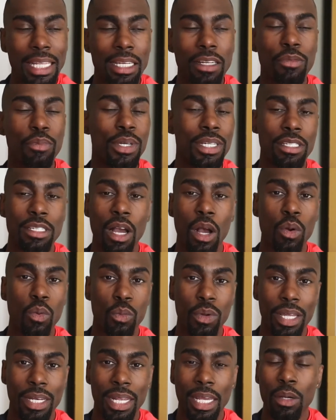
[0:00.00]
I think if we
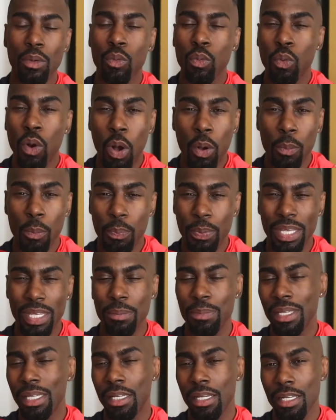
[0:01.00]
don't win, it
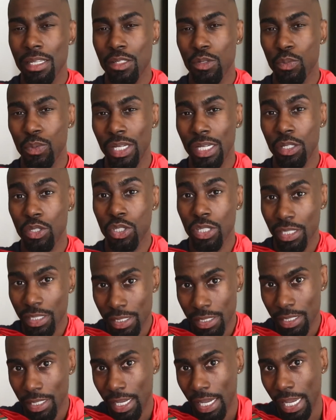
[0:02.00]
won't be because we
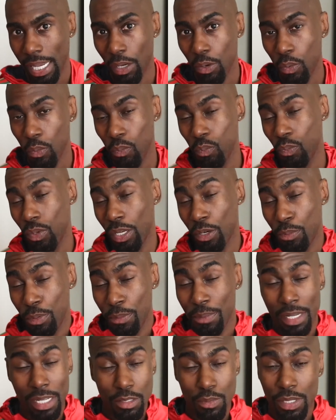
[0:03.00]
couldn't.
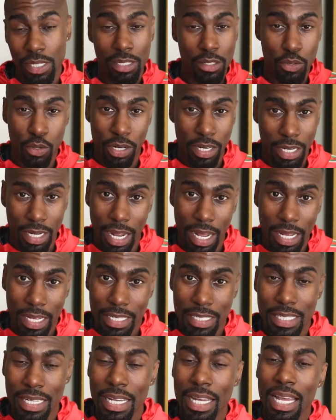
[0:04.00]
It'll be because we couldn't
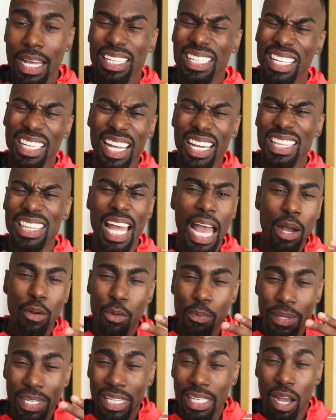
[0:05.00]
organize. That
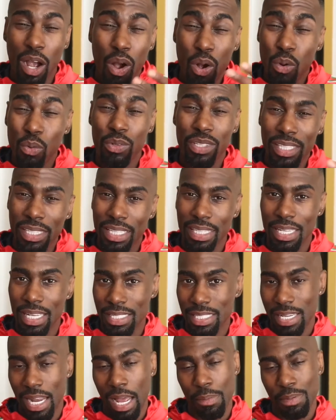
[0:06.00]
will be the only
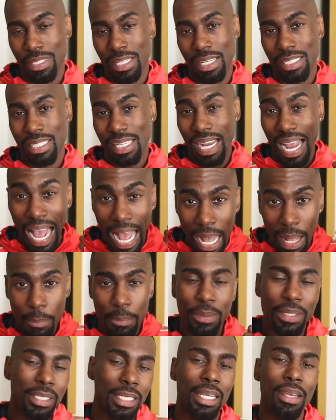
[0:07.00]
thing that stops us.
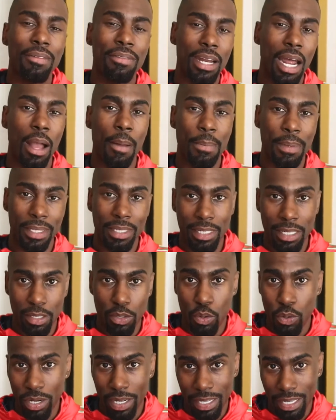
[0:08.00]
I believe in our
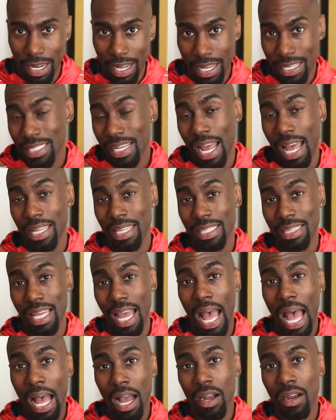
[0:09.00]
ability to organize. I
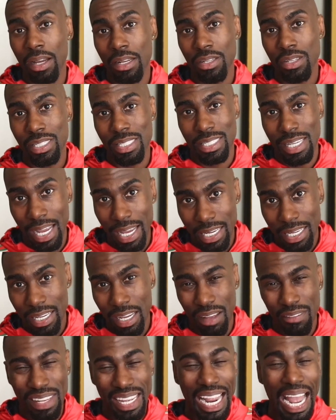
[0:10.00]
think that our
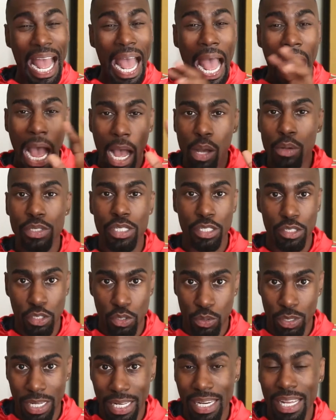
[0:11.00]
understanding of how
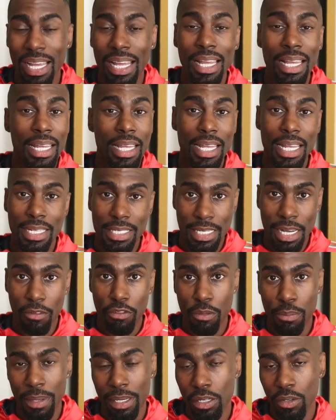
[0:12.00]
to do it
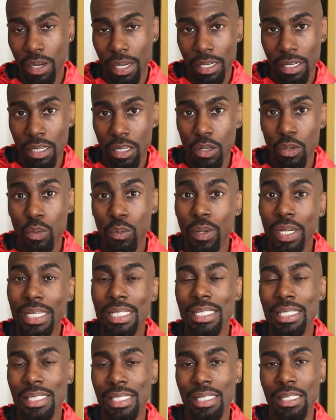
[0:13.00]
has never been greater.
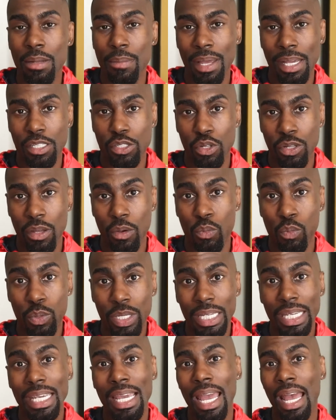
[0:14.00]
We just need to make sure
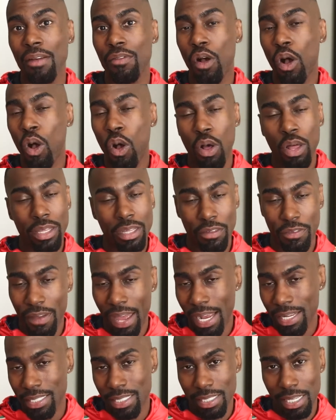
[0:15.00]
that we have all
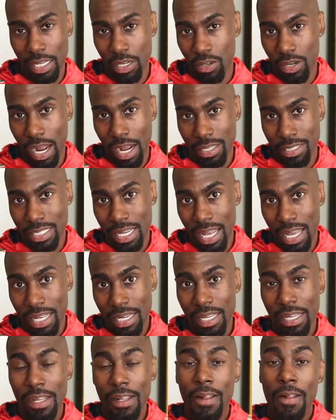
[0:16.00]
the facts and data on our
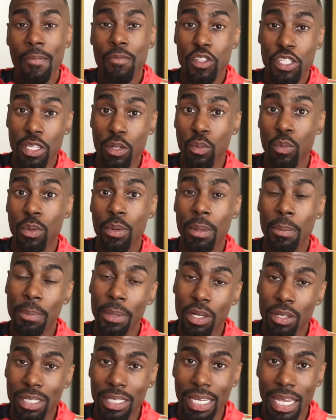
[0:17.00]
side. So then when
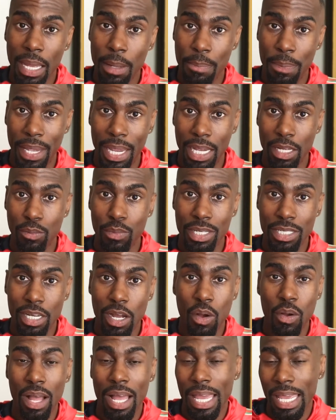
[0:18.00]
we build a campaign,
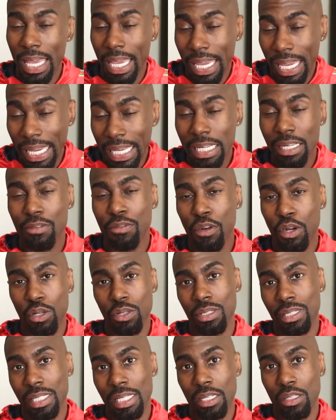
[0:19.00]
we don't
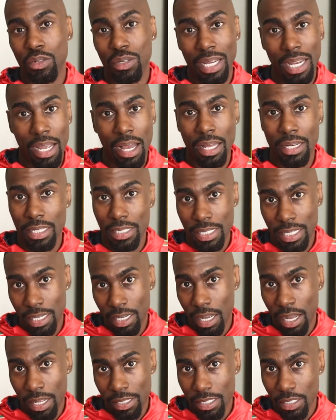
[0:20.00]
inadvertently create
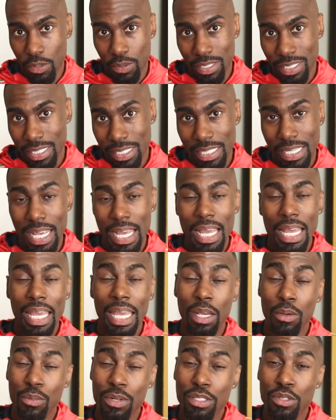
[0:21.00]
unintended consequences.
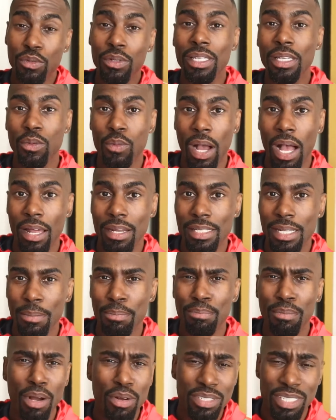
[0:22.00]
And what's really wild
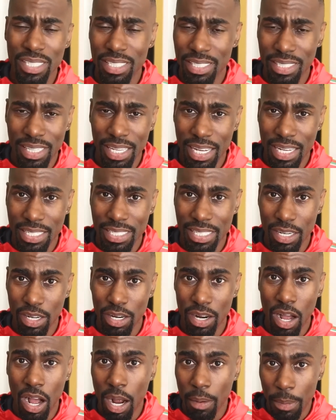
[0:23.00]
is that most of the things
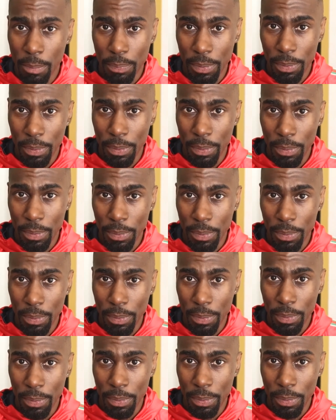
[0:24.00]
that are harming
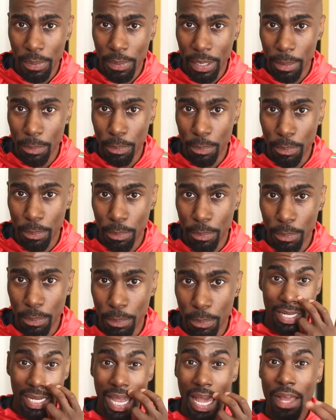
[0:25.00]
people were just made up.
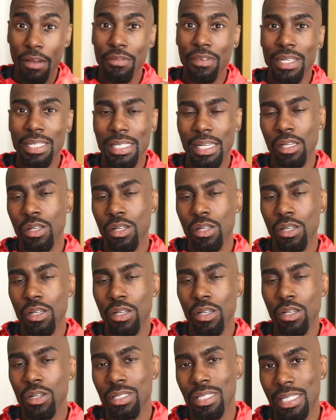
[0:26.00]
So every single
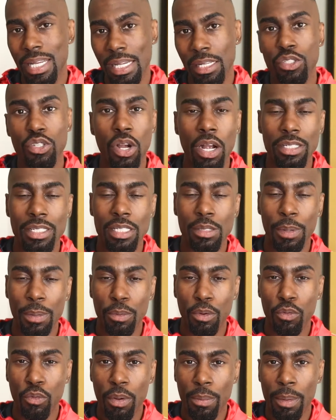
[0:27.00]
state charges
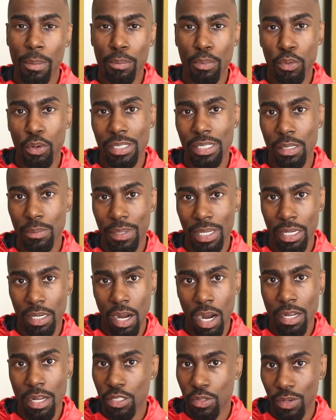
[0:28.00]
people room and board to be
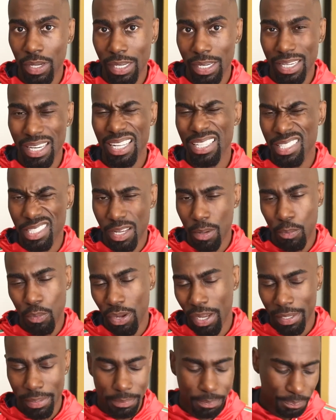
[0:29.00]
incarcerated in some
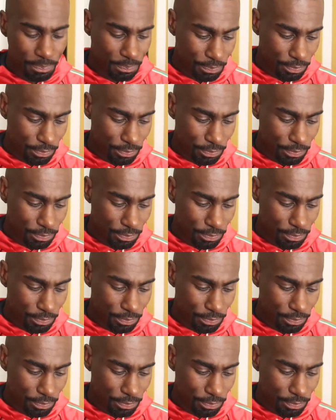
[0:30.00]
way.